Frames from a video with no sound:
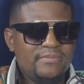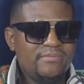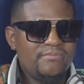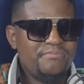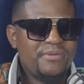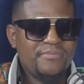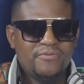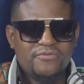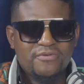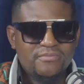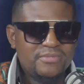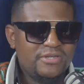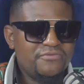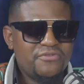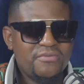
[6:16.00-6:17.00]
people from
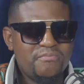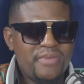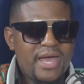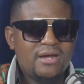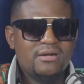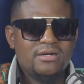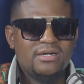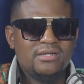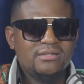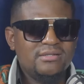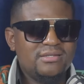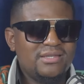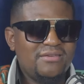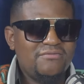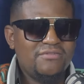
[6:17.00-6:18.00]
different
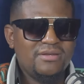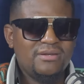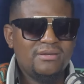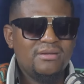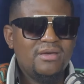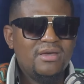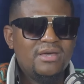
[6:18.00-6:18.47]
backgrounds. Even,